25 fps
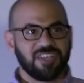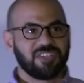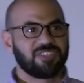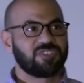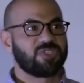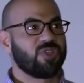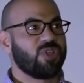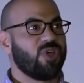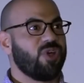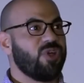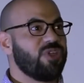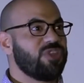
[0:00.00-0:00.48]

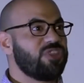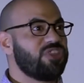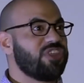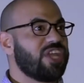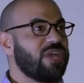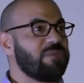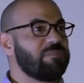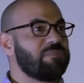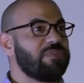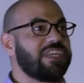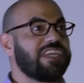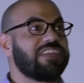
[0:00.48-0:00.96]
So the only thing
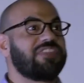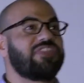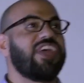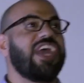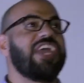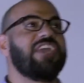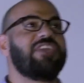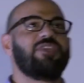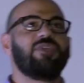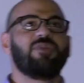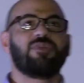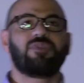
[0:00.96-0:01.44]
I'm thinking,
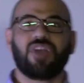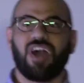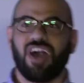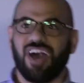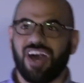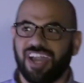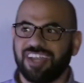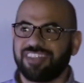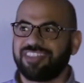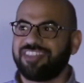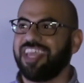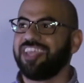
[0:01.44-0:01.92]
thank you
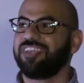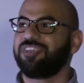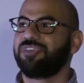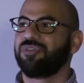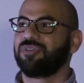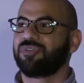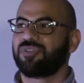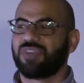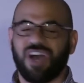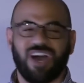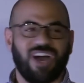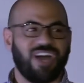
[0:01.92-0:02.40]
God, thank
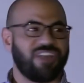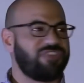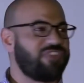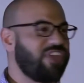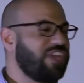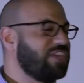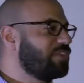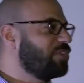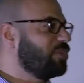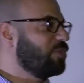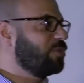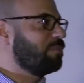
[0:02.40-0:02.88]

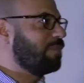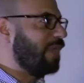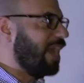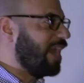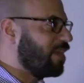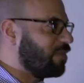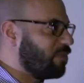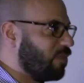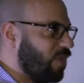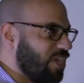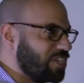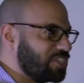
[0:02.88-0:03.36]
you
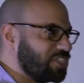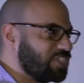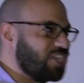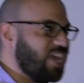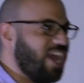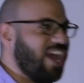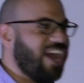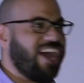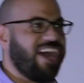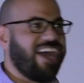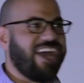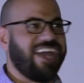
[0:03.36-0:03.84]
Baywatch
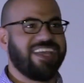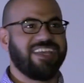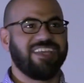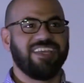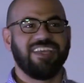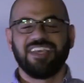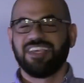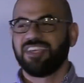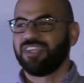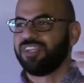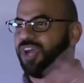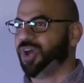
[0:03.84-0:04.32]
guy,
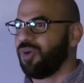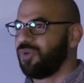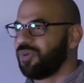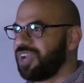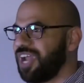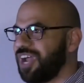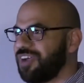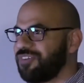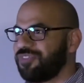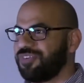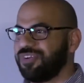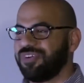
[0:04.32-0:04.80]
you know,
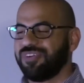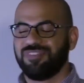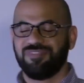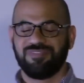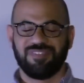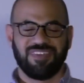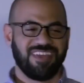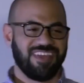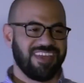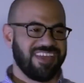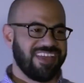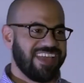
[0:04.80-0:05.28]
whatever.
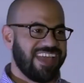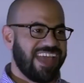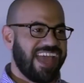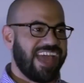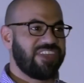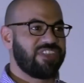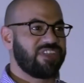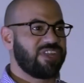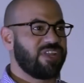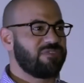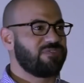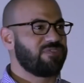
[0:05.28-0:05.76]

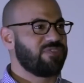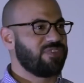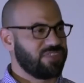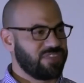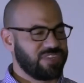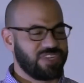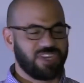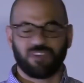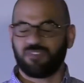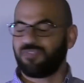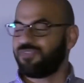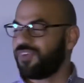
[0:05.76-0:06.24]
And
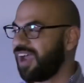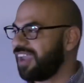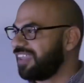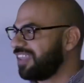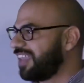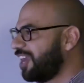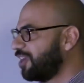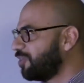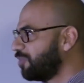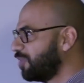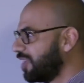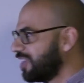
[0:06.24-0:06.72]
then
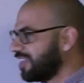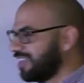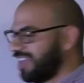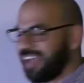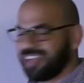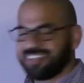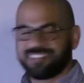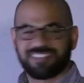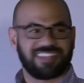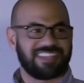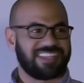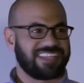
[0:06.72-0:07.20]
finally I
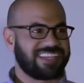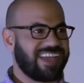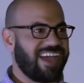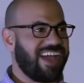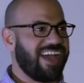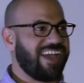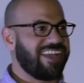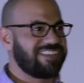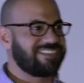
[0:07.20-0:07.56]
realize that the guy